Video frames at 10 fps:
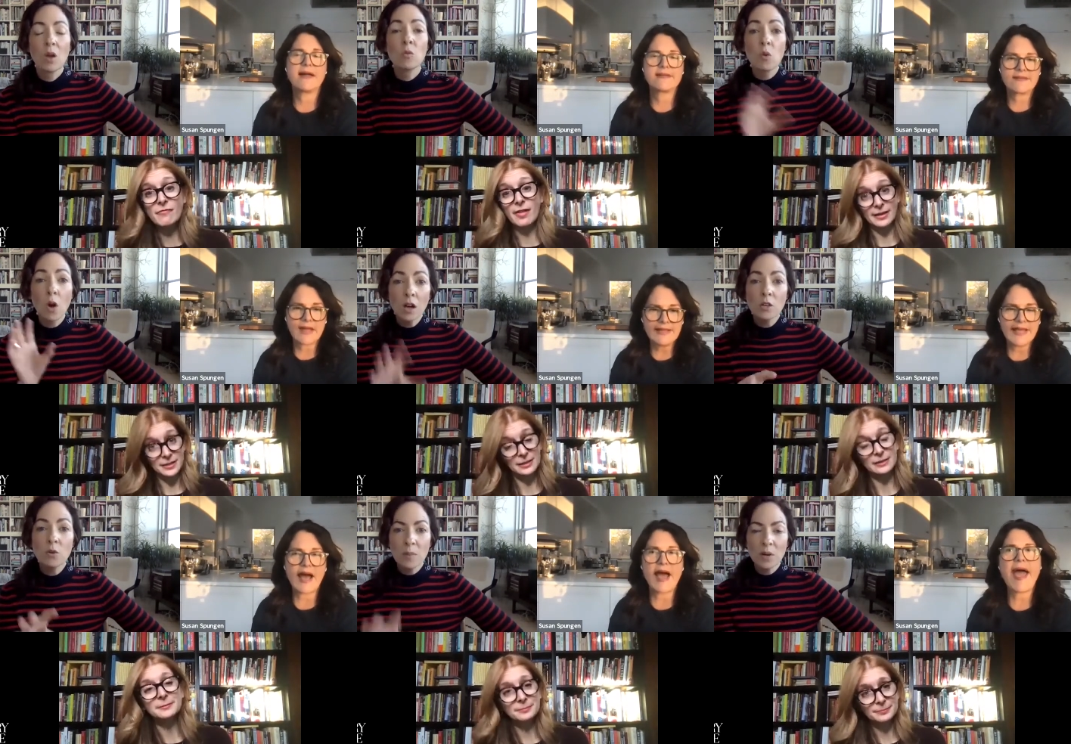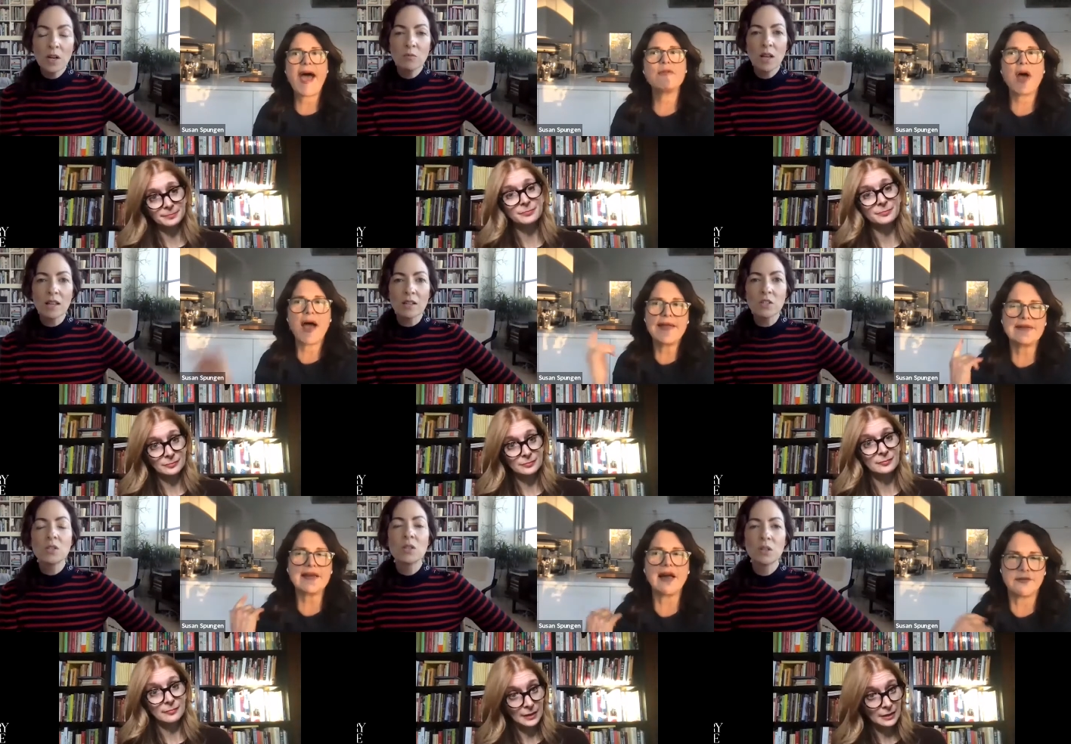Speaker 1: yes. that. Raw yeah, I have. I
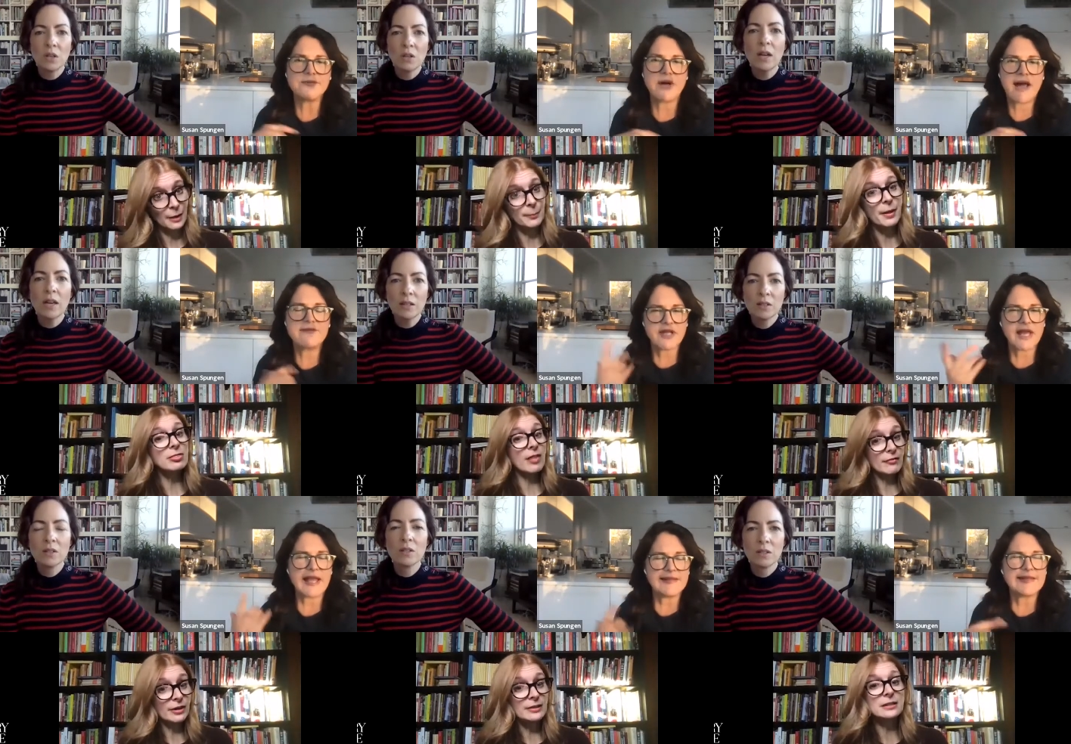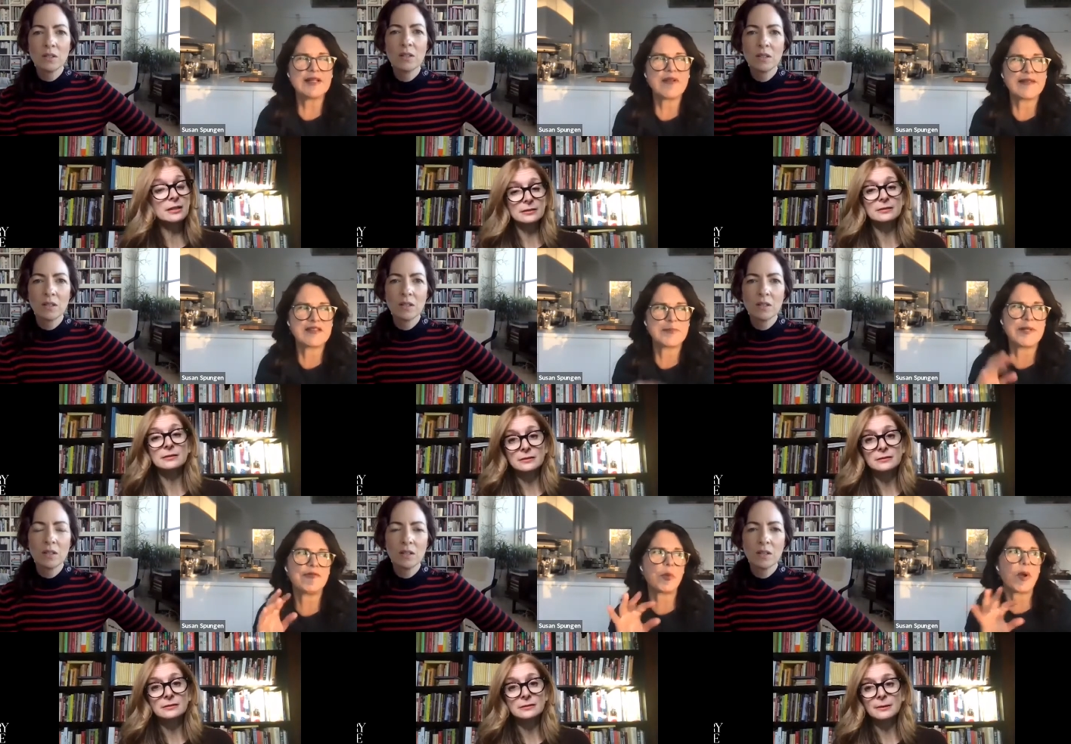yeah, I've done. It. I did a
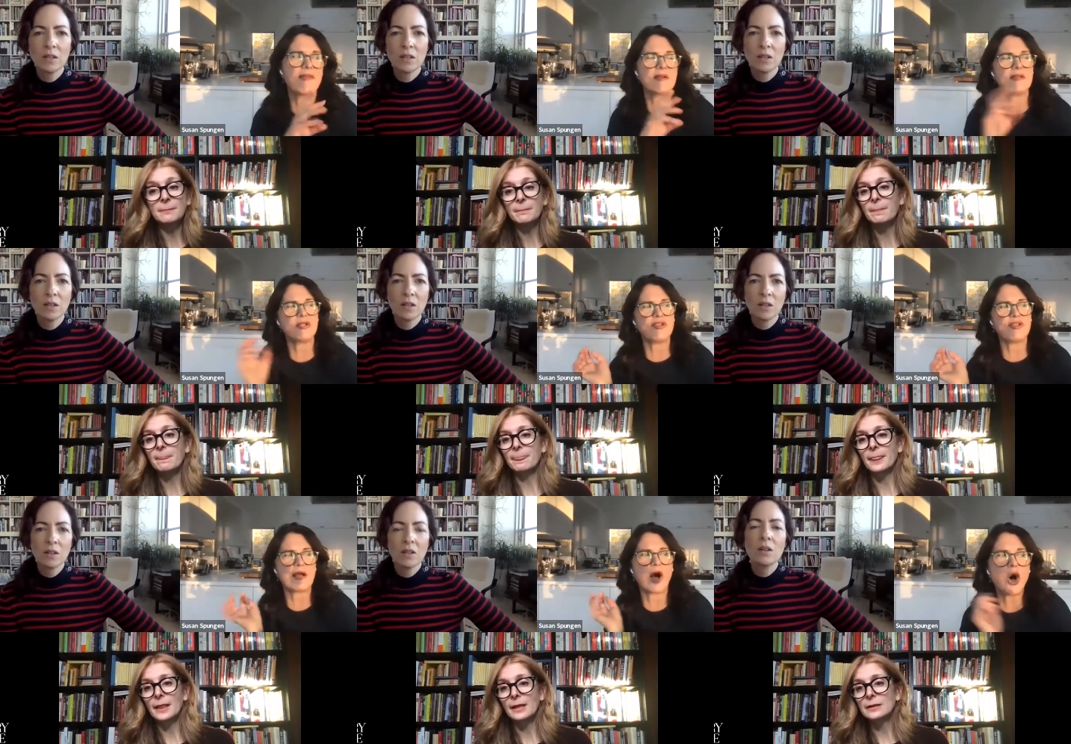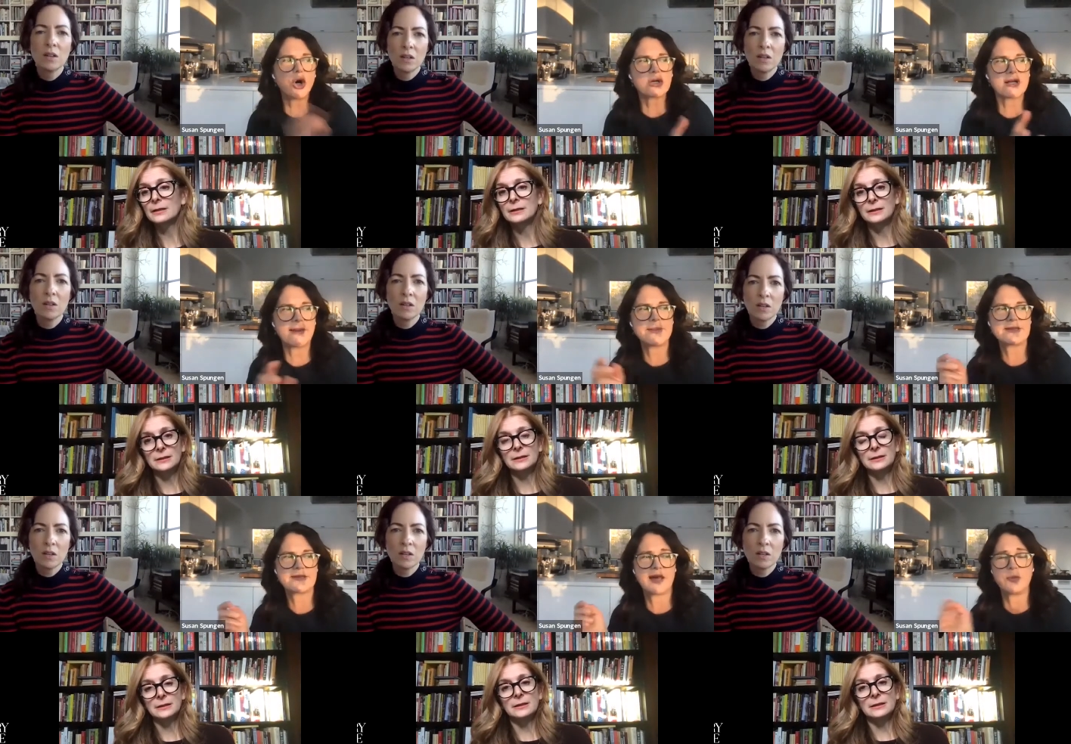recipe for one that you take a whole
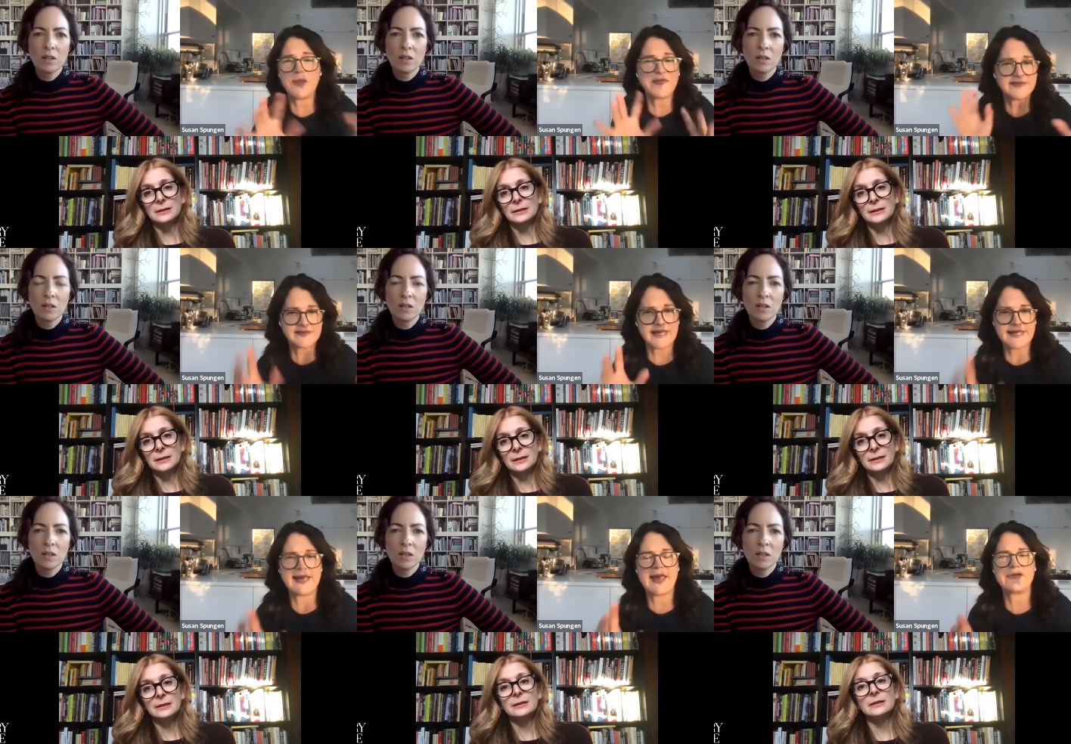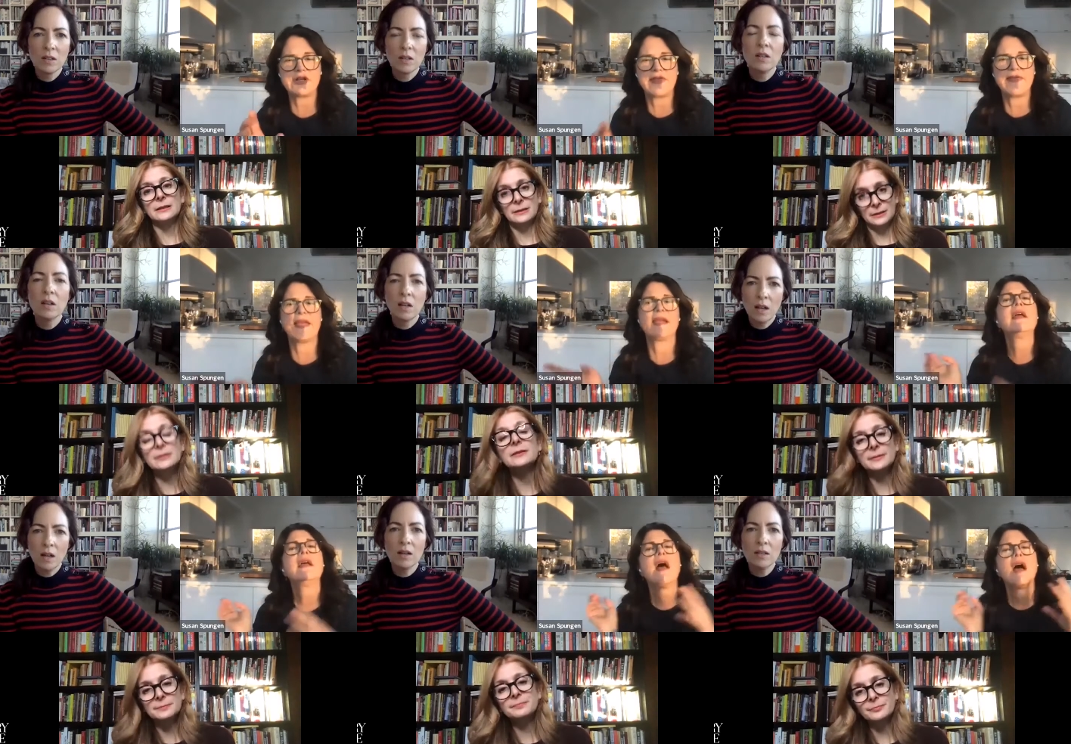clementine with the skin and everything,
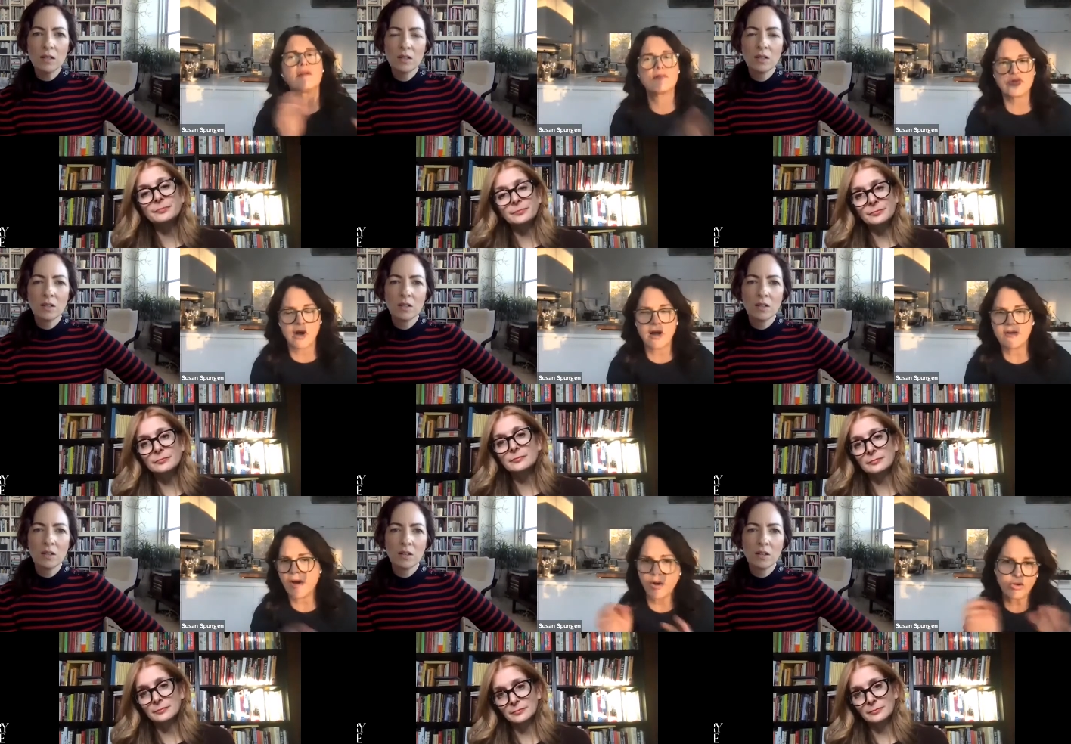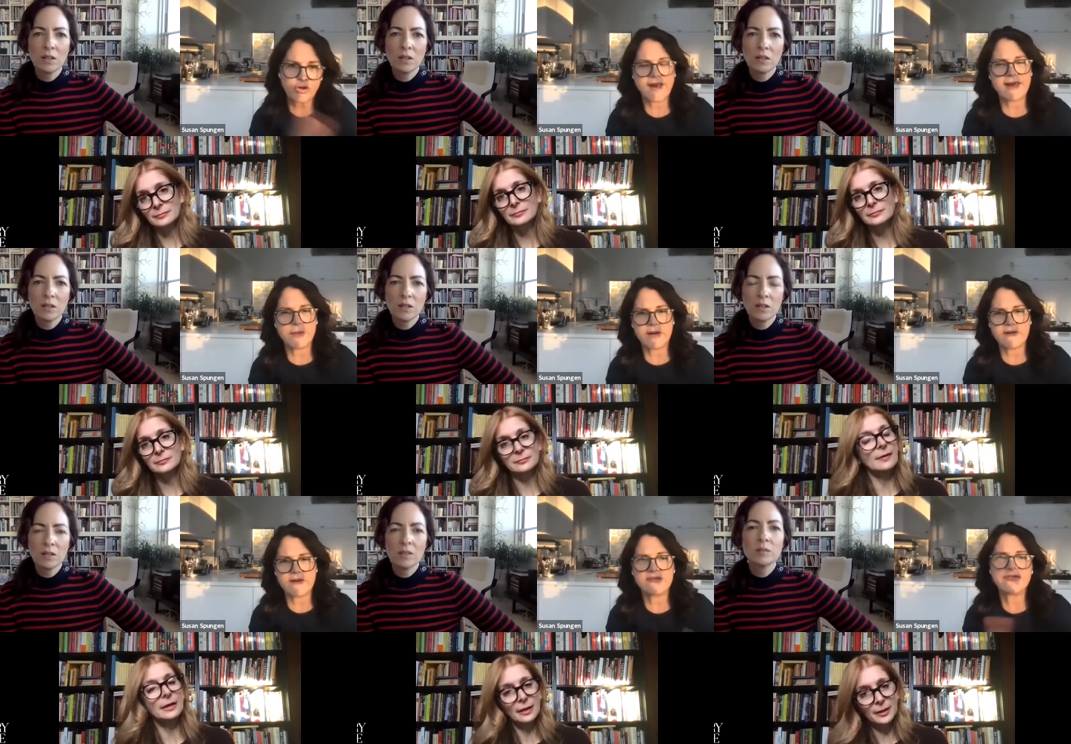uh-huh. raw whole
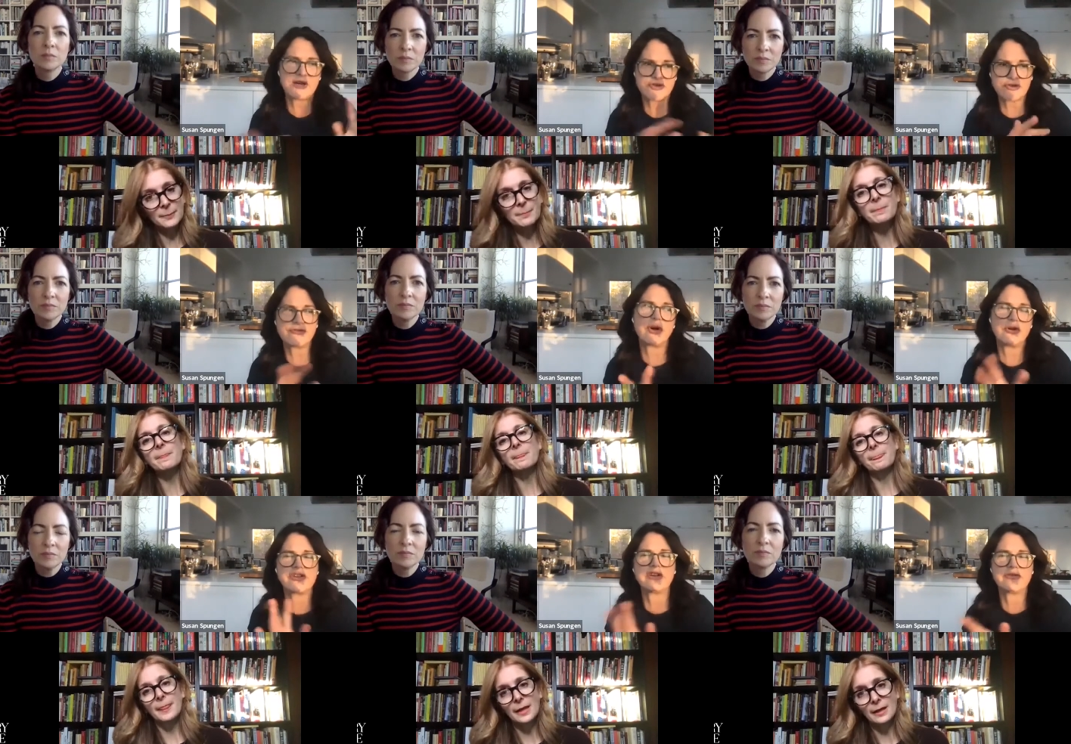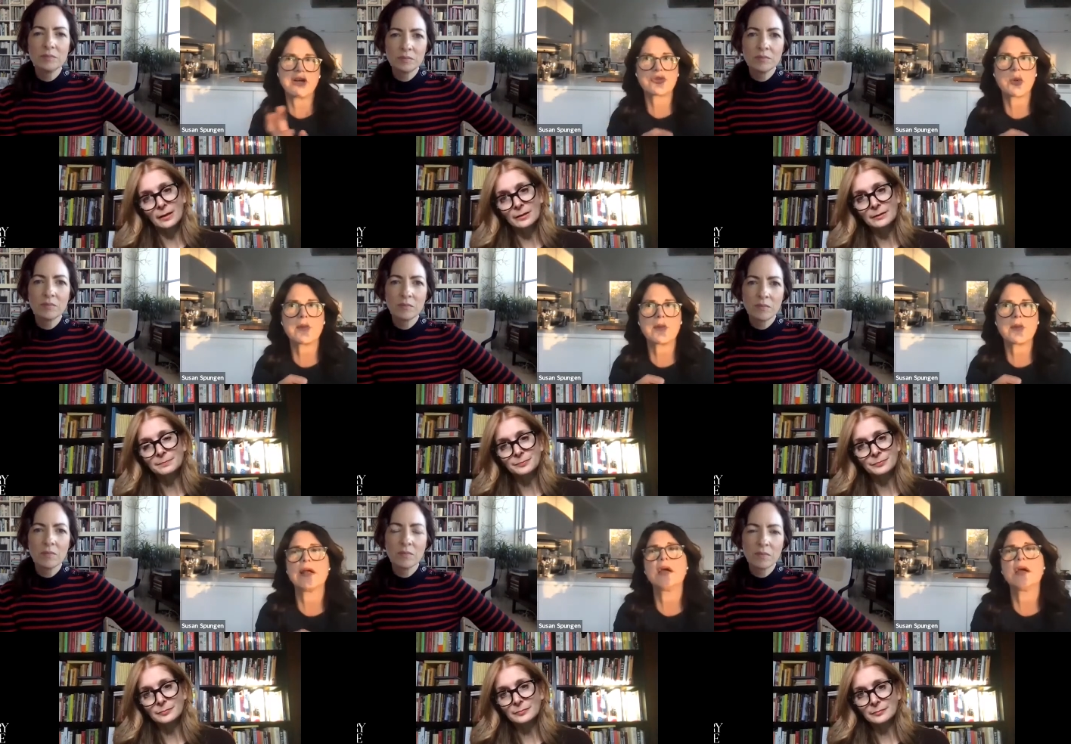cranberries, oh. fresh or frozen, mm-hmm. fresh work
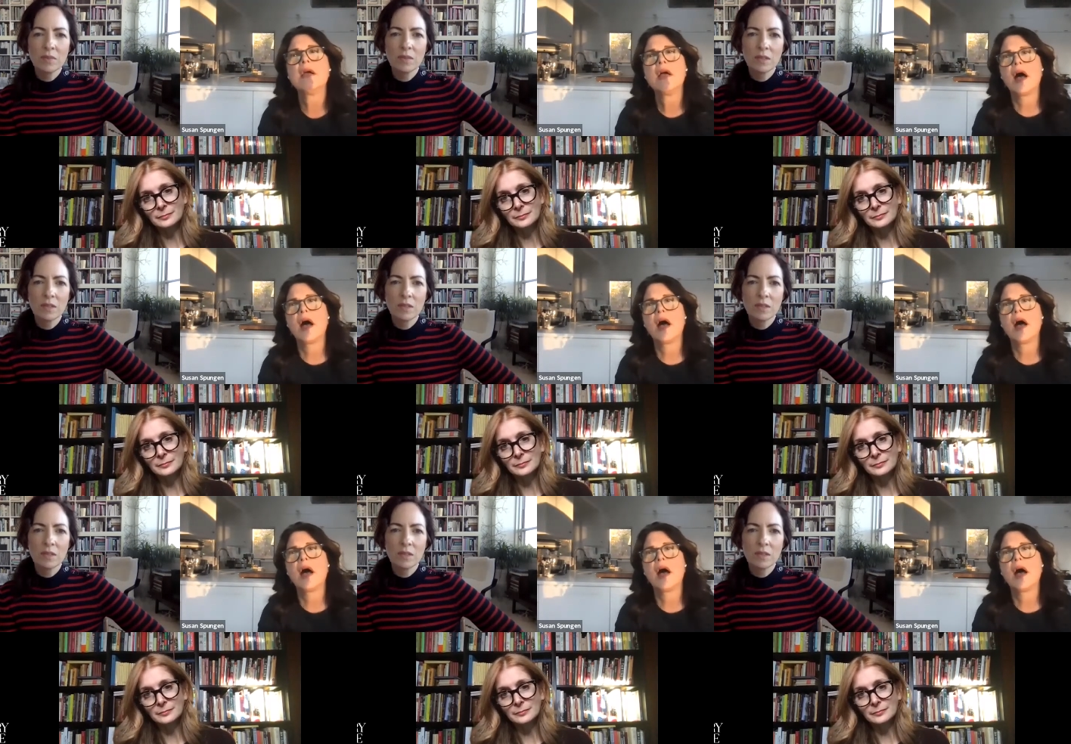better.